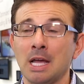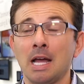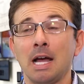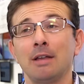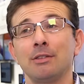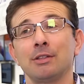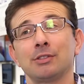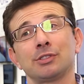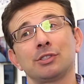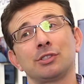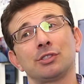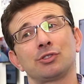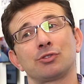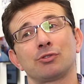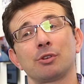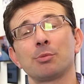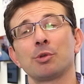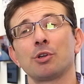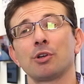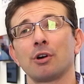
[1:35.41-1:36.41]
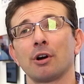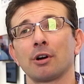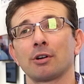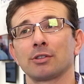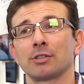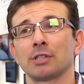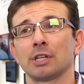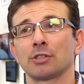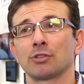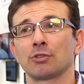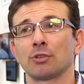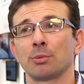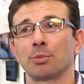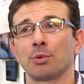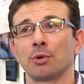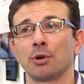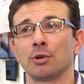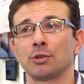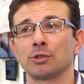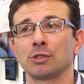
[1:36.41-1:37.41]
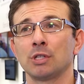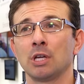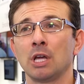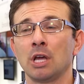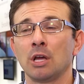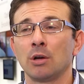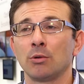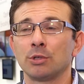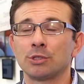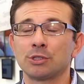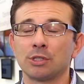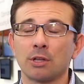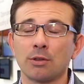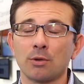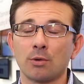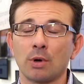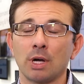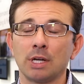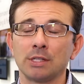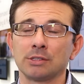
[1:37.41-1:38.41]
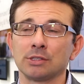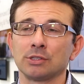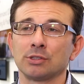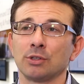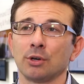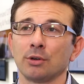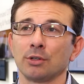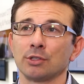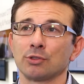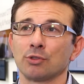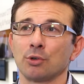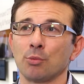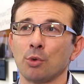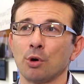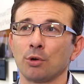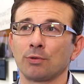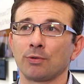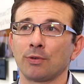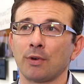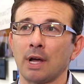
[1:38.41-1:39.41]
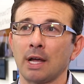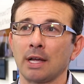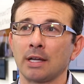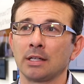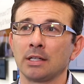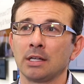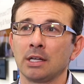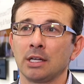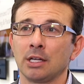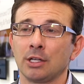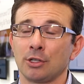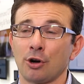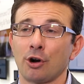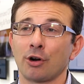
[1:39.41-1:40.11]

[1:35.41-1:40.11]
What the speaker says: And there's a distributed architecture approach, which otherwise is known as remote PHY and